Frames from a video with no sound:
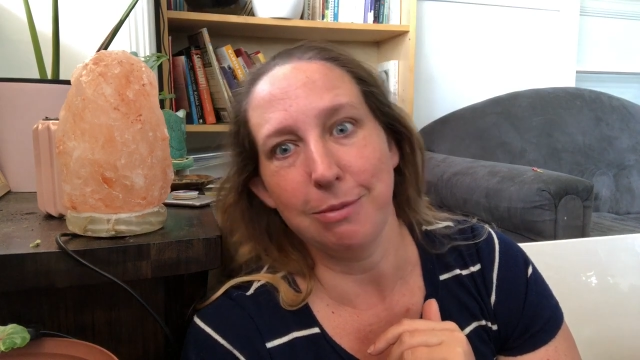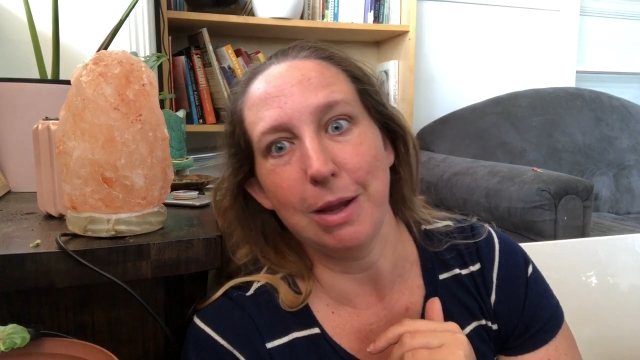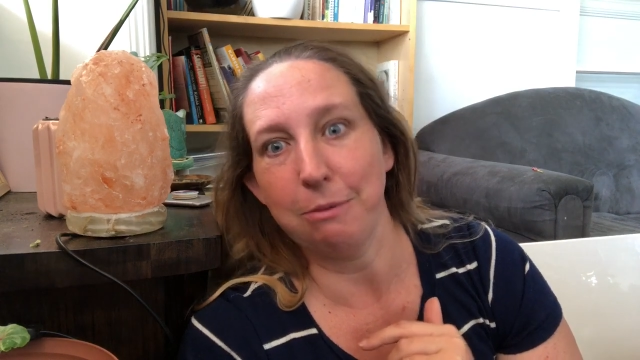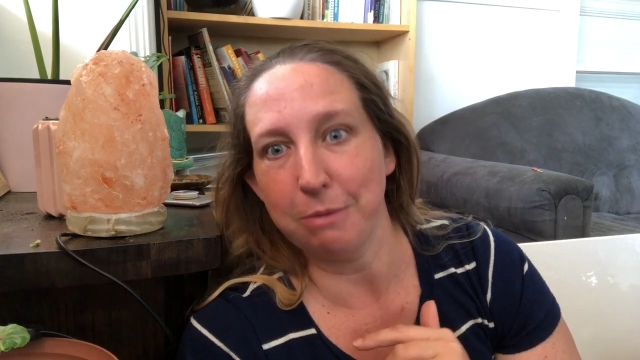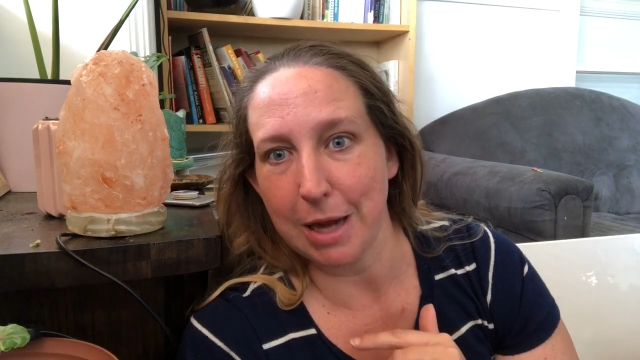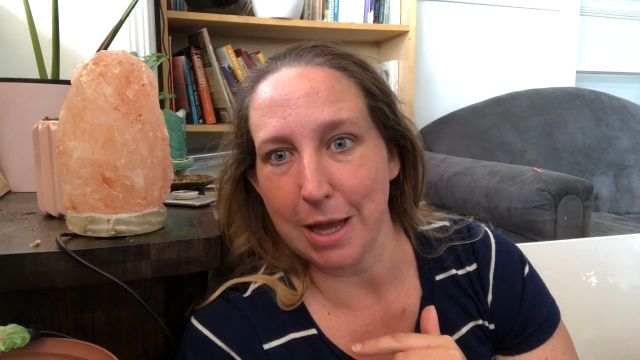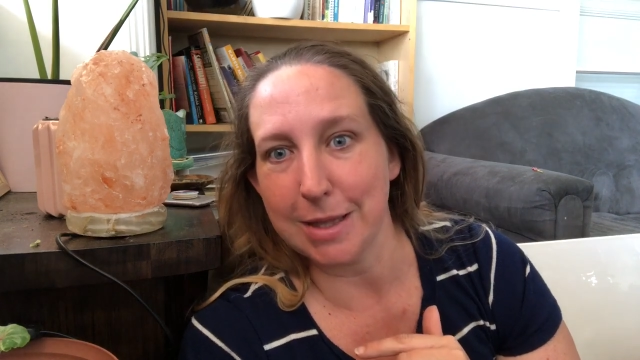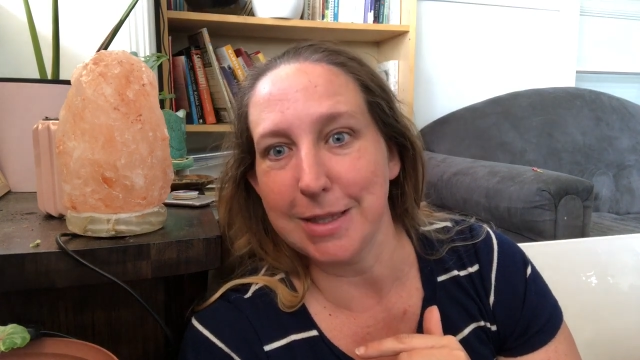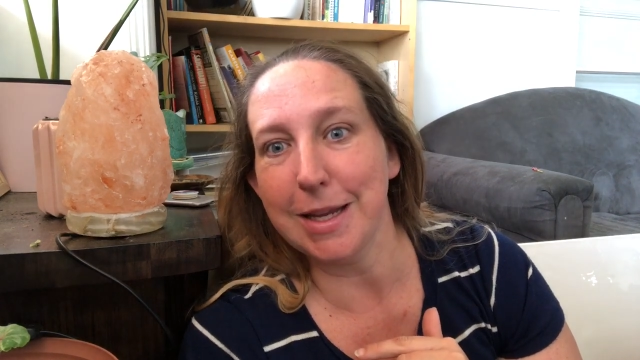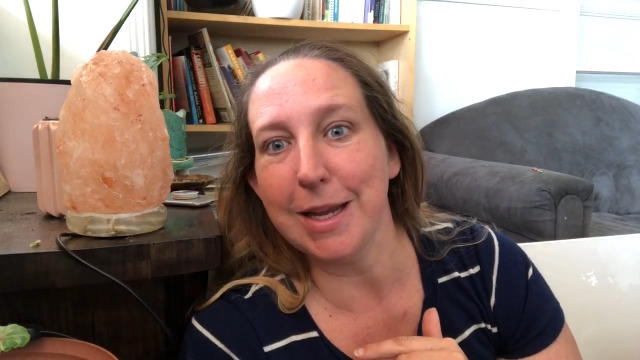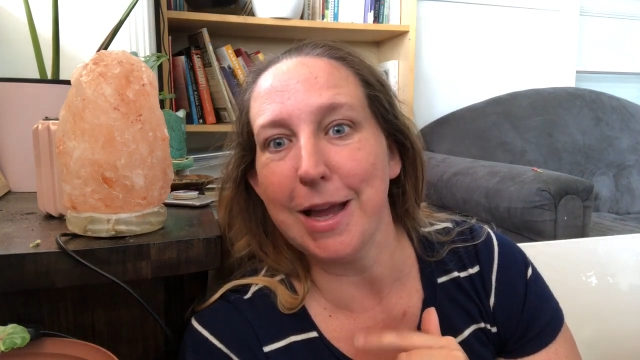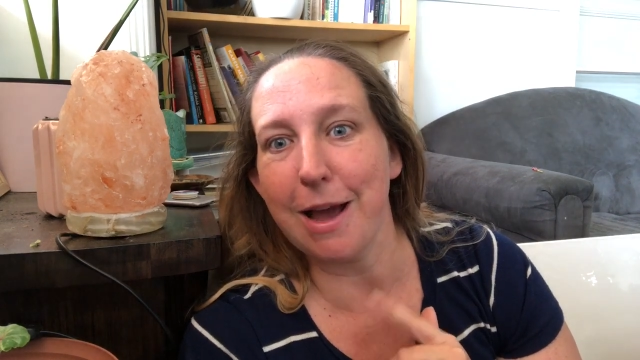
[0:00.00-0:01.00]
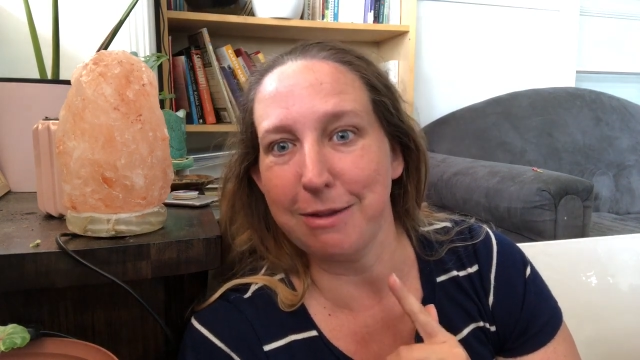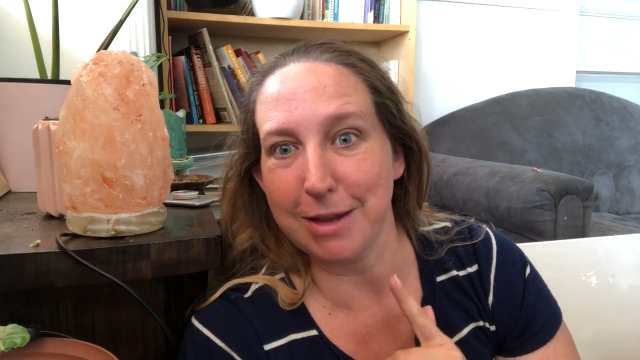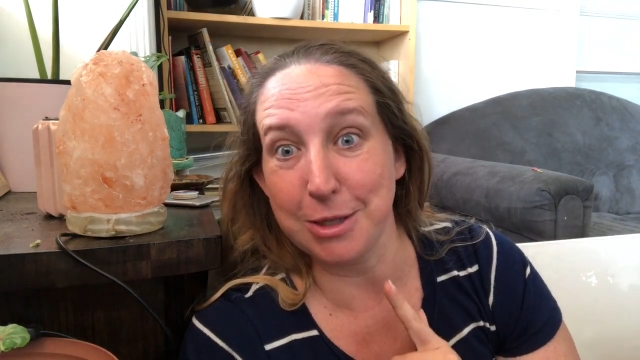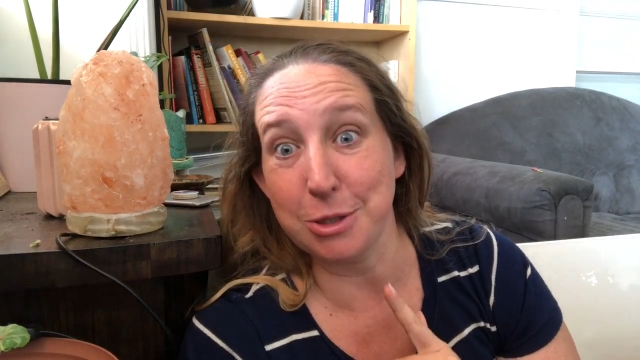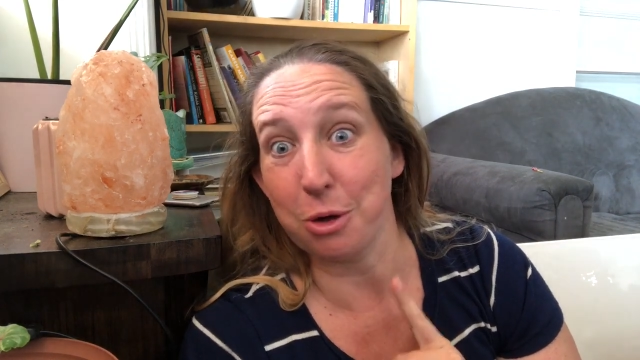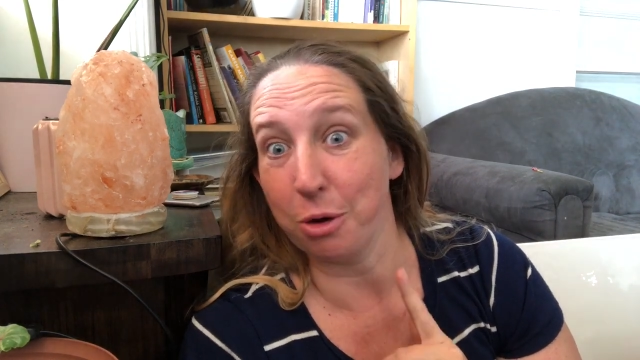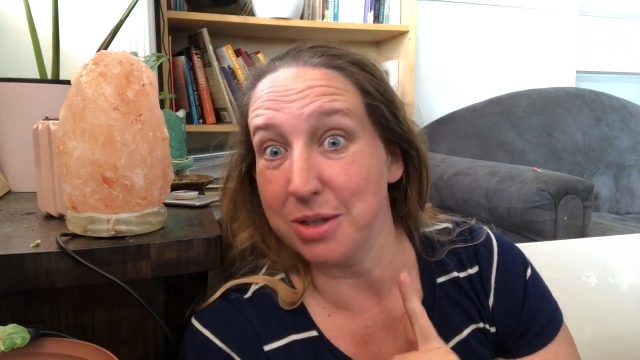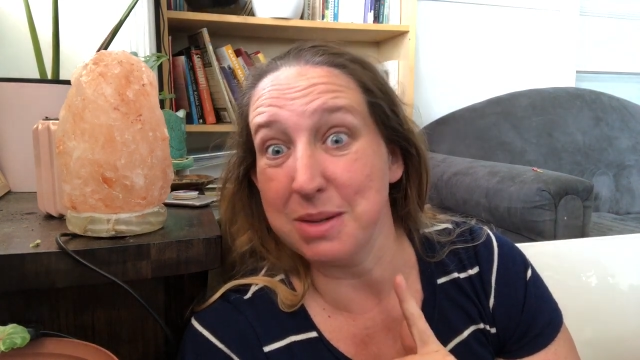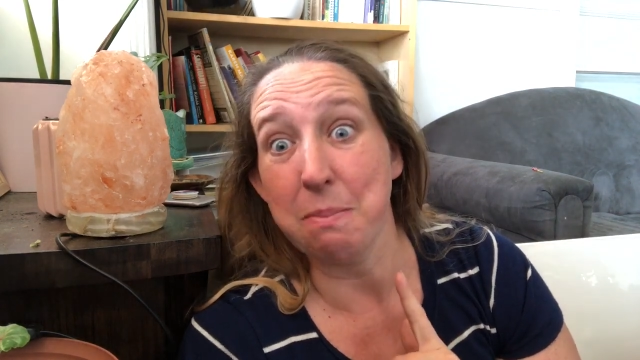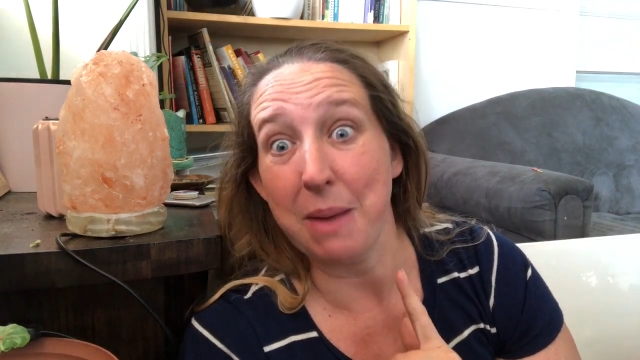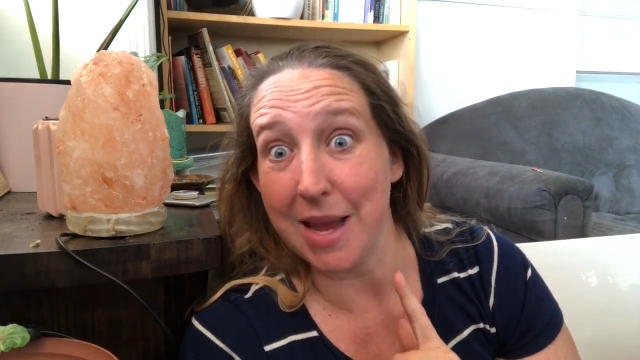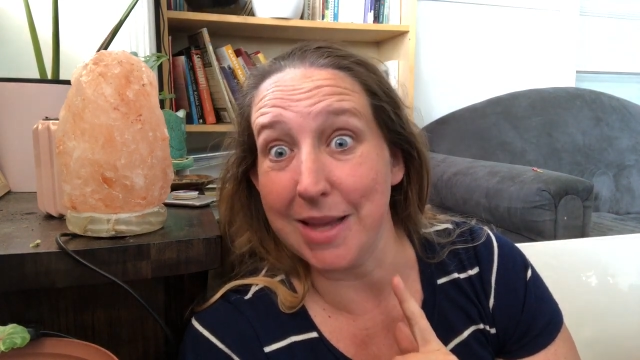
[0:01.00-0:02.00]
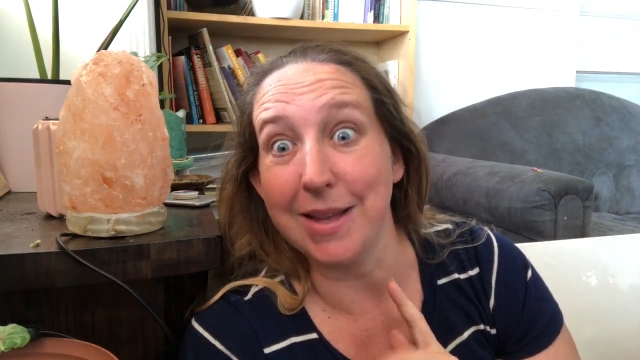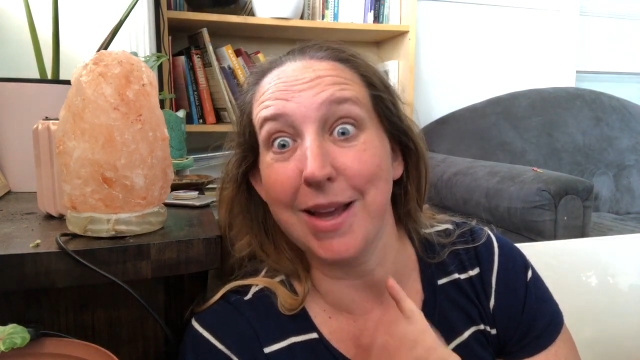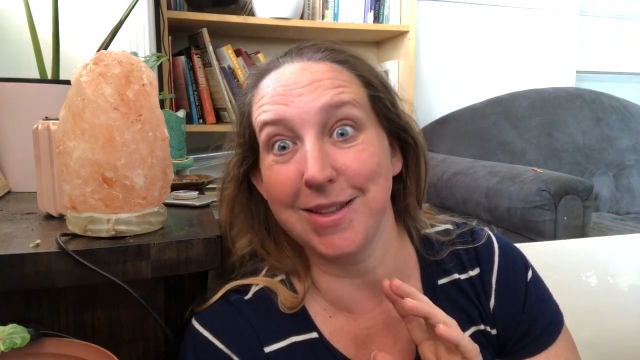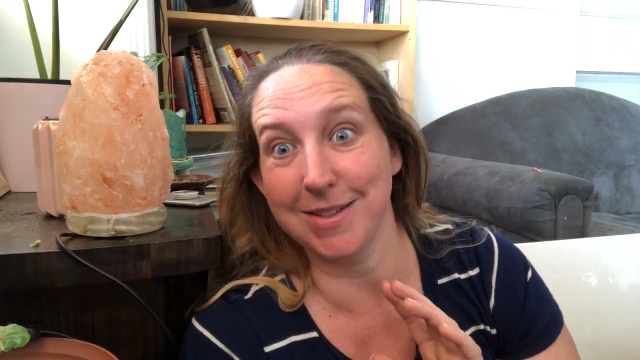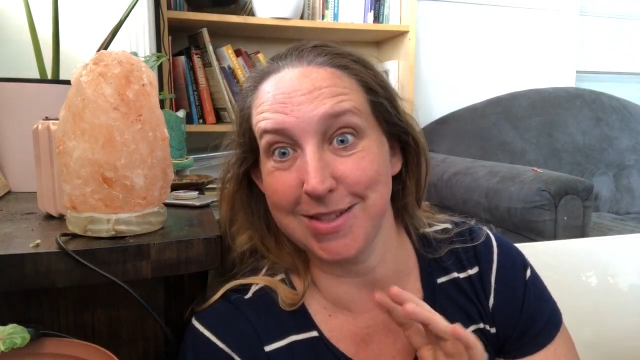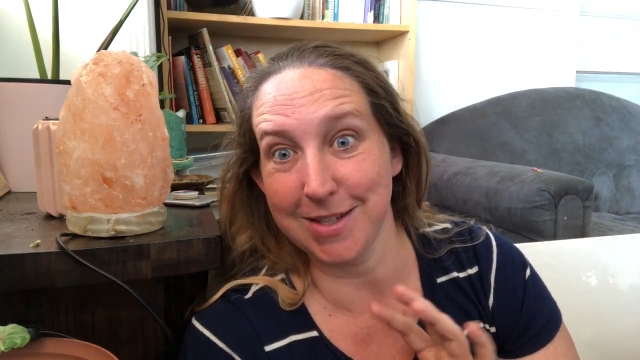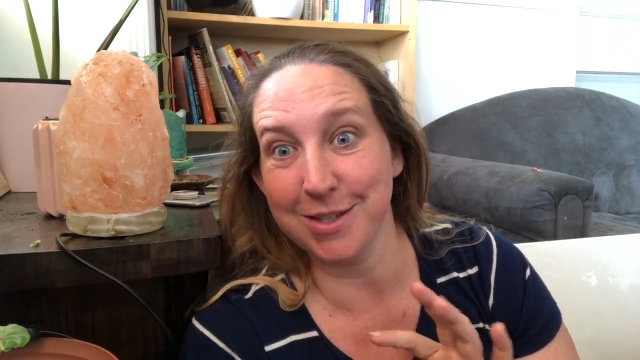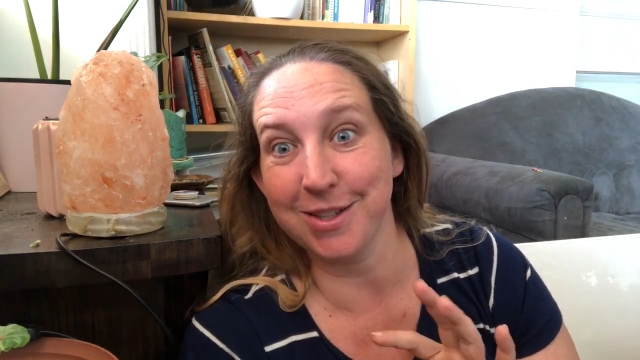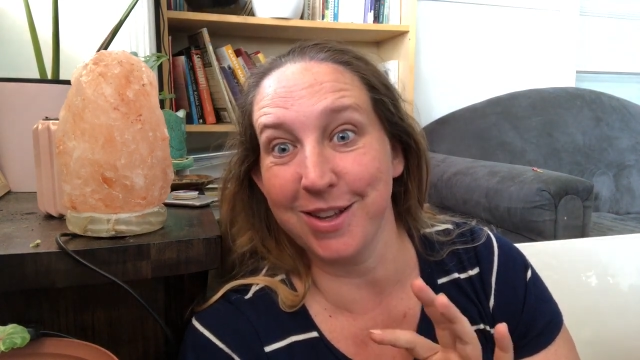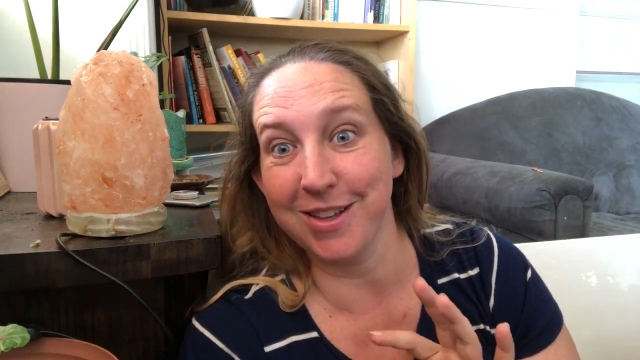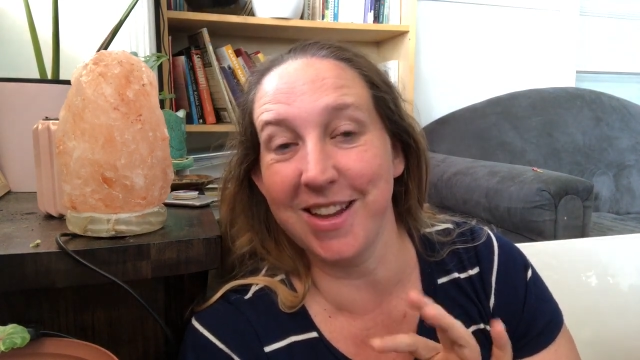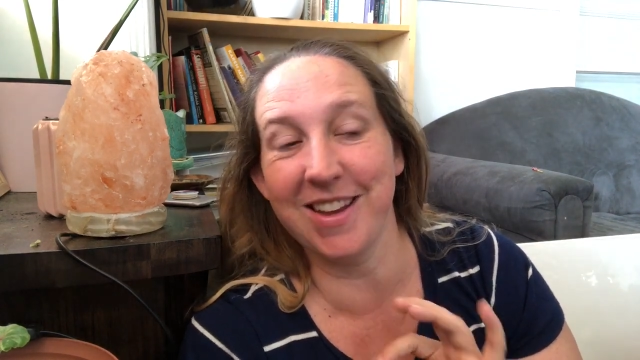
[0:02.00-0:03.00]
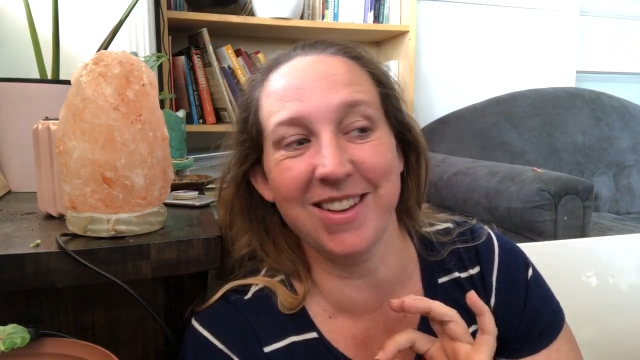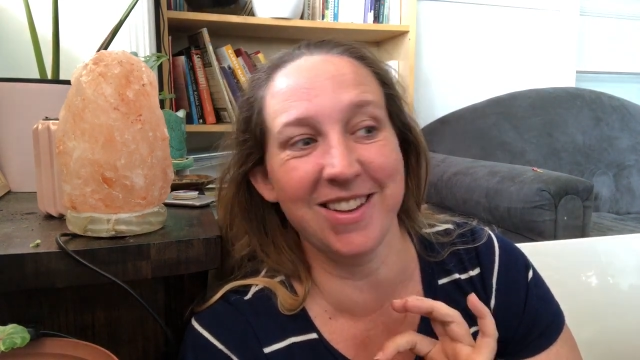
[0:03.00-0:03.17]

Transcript: in reality, our kids go to bed at 6:30,